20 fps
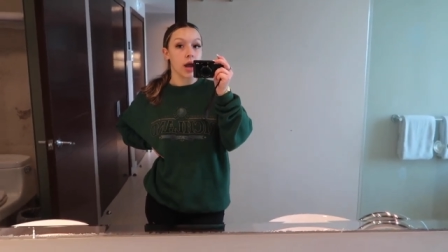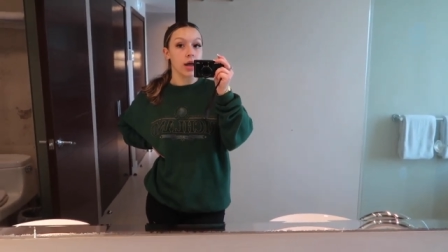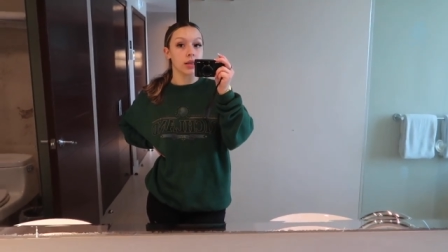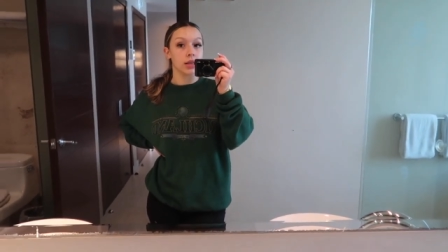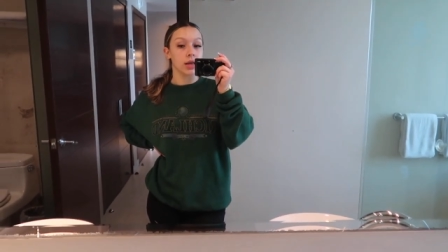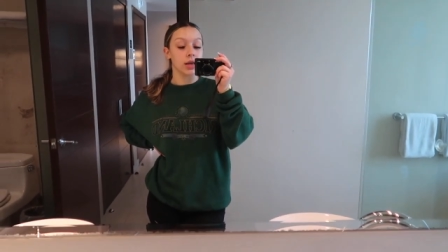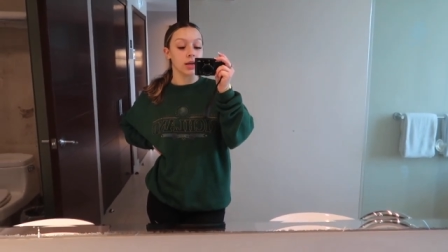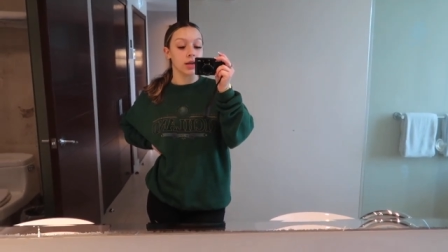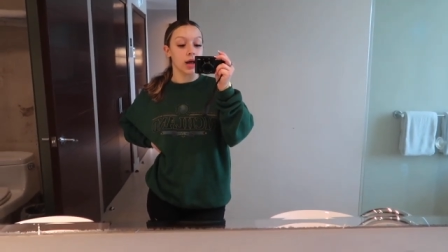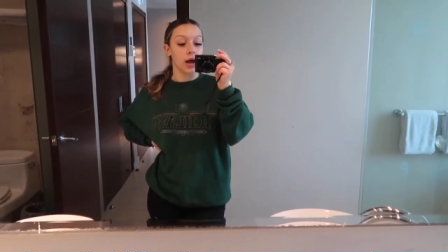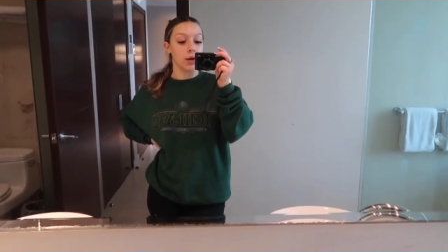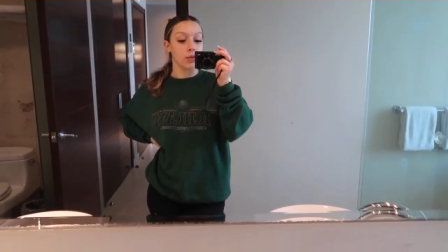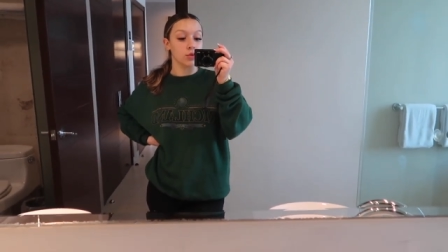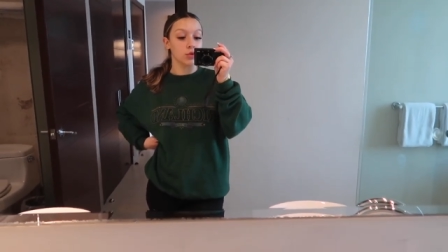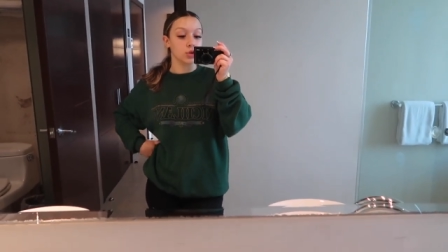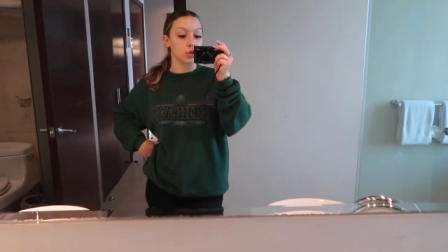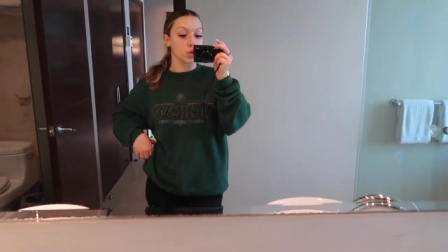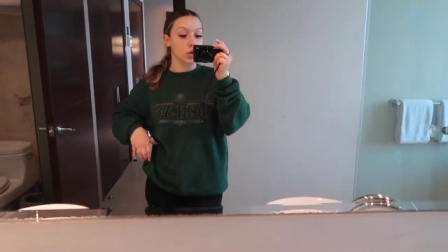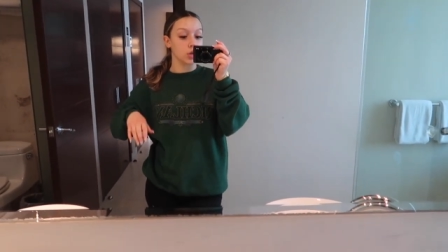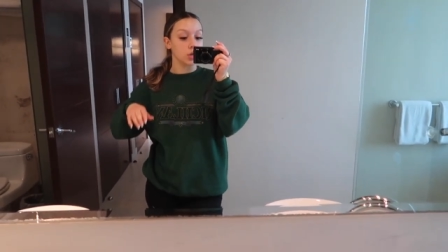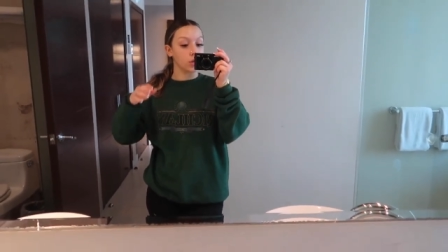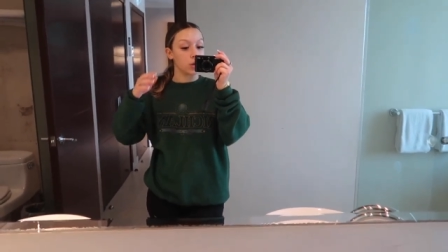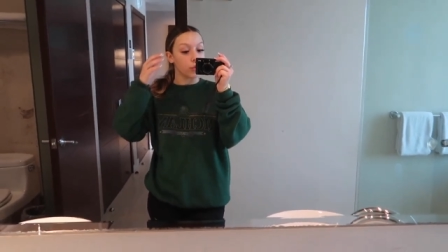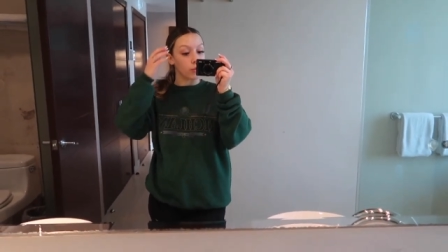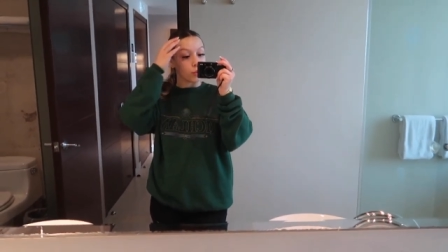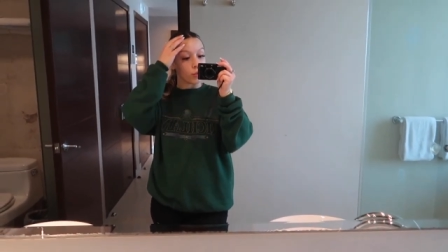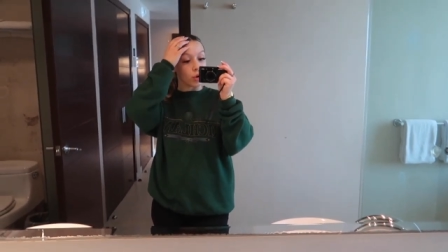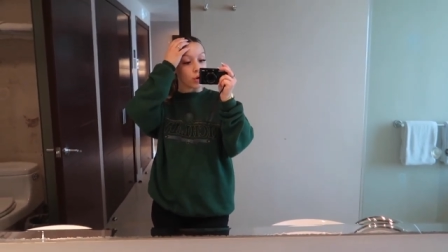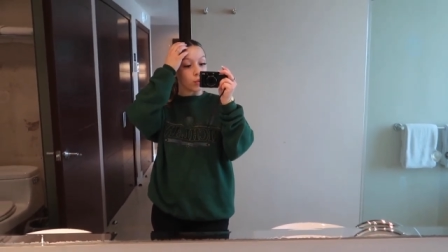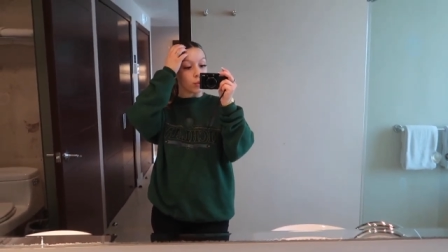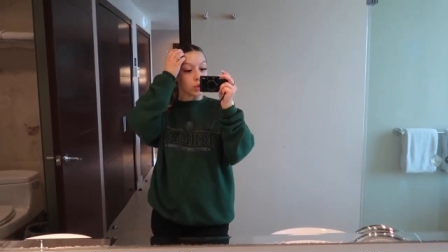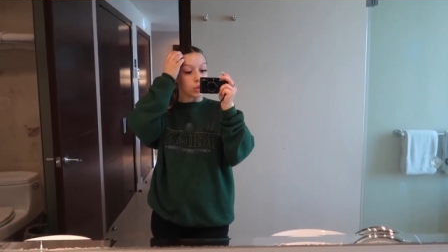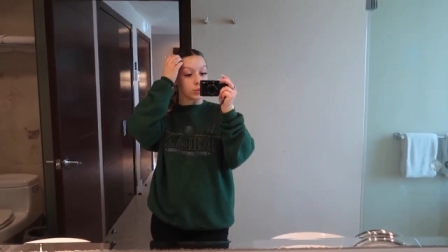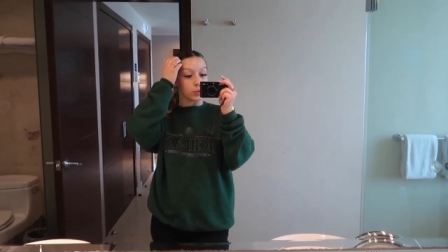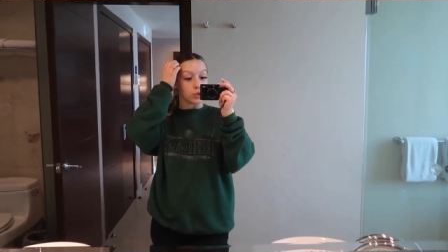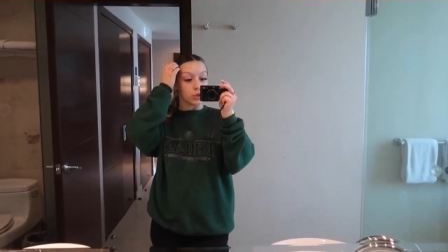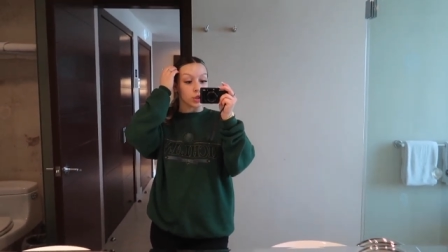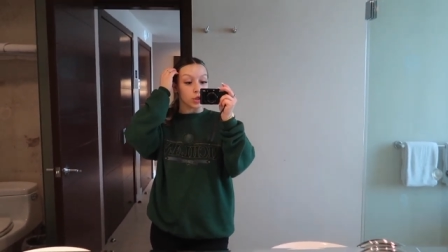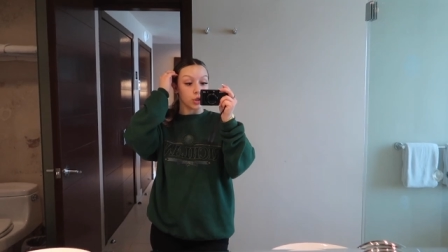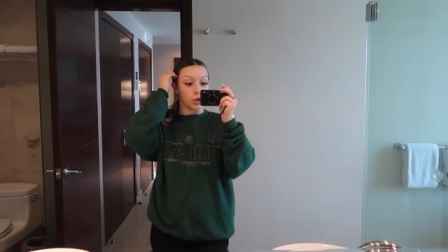and then I will start another one once
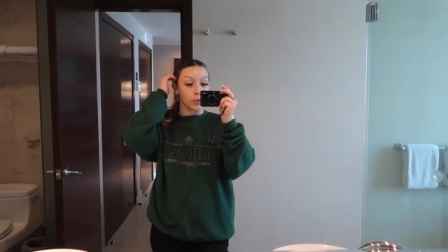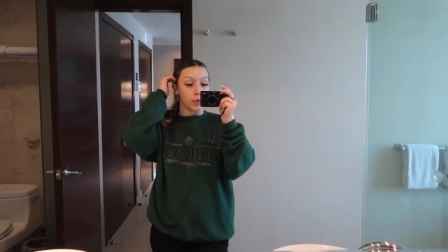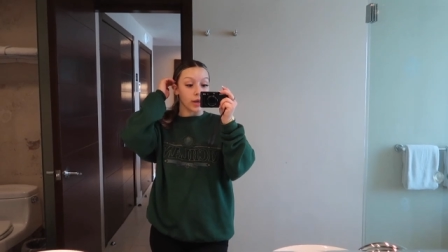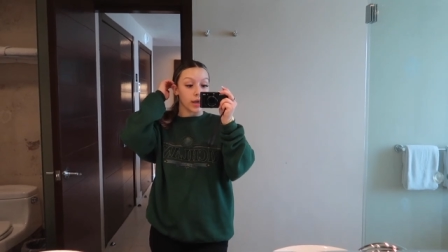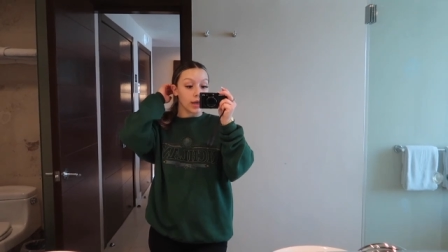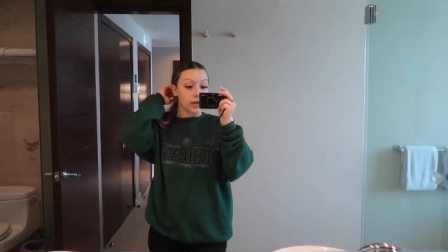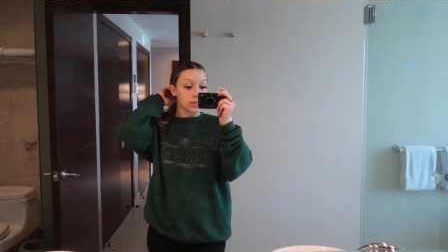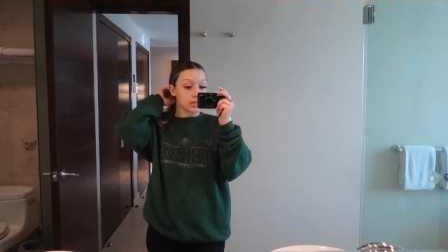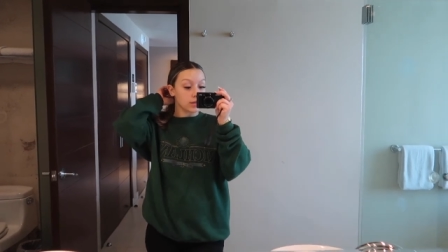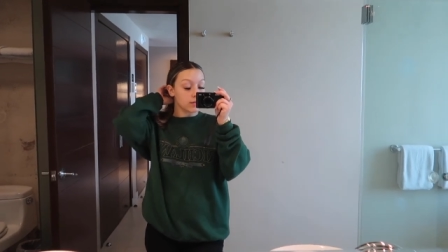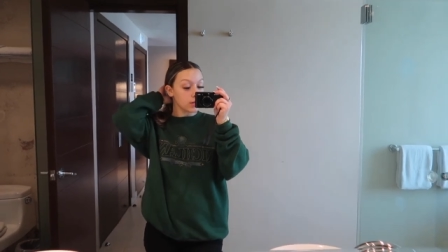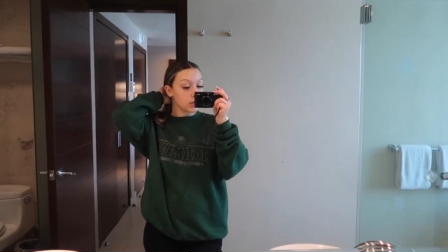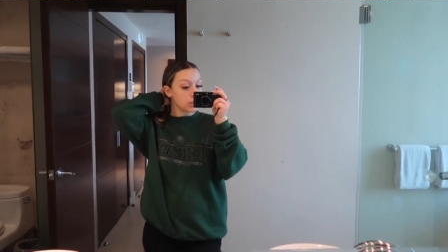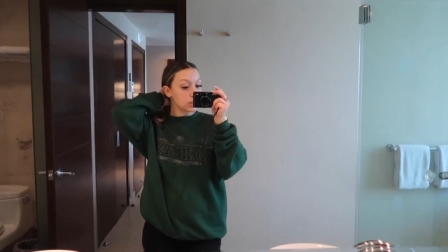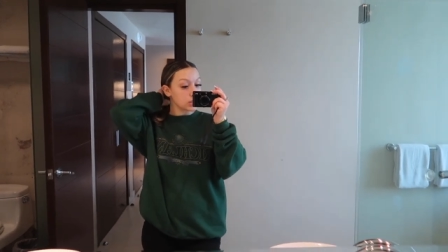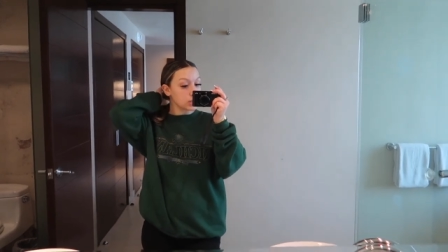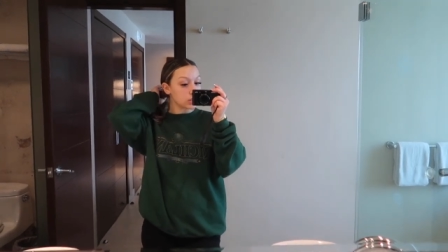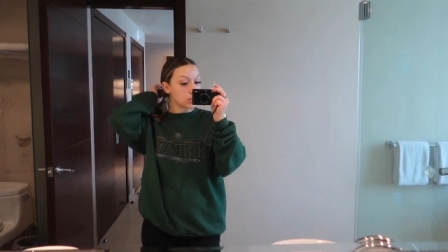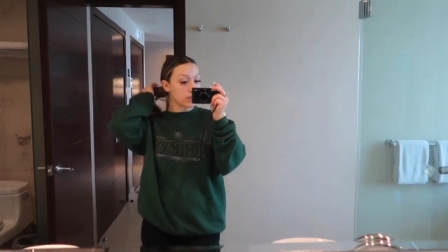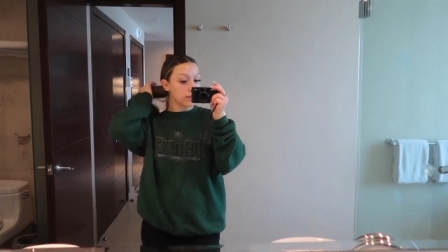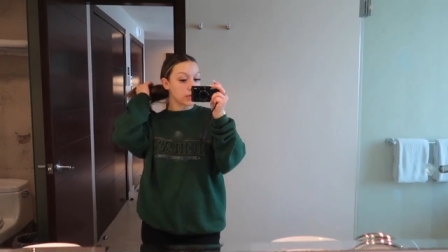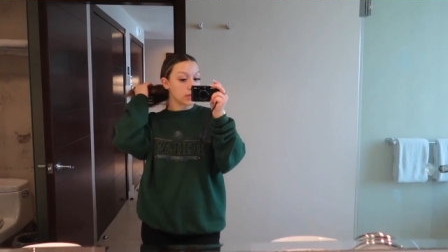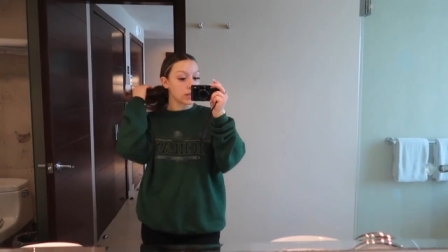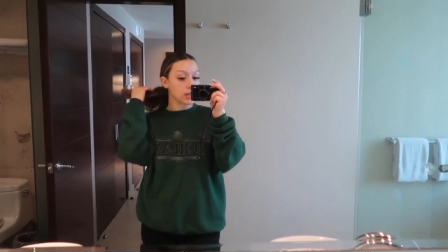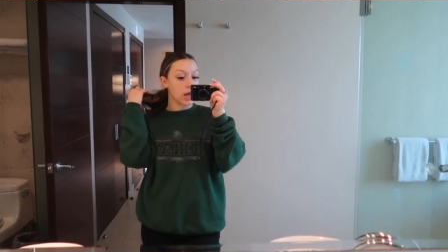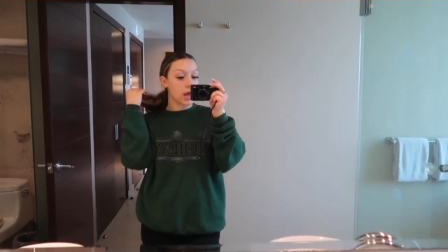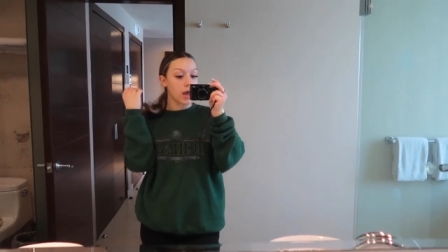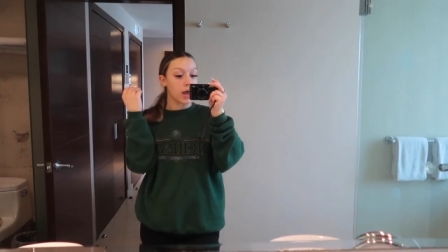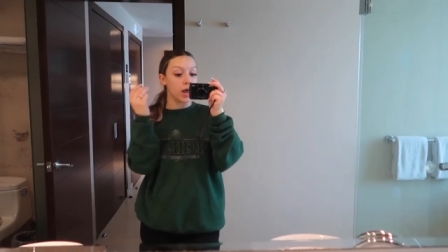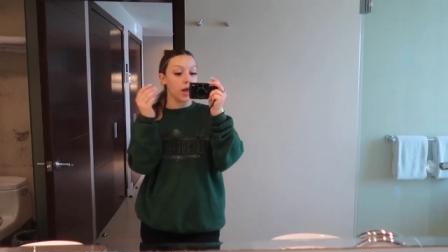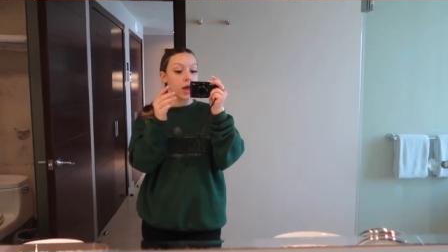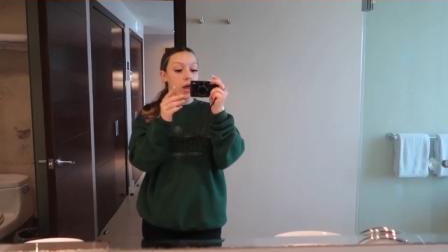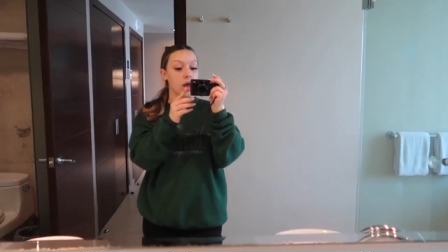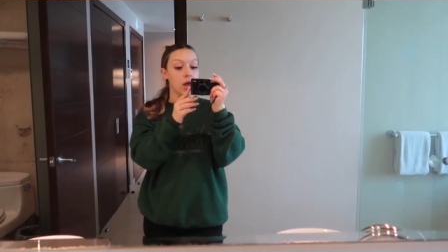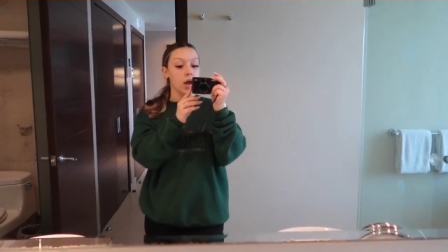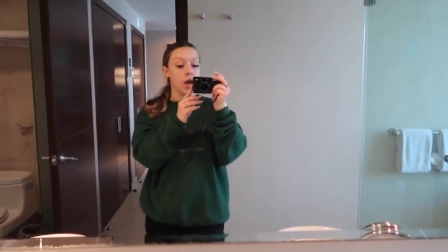we start doing activities and stuff like that.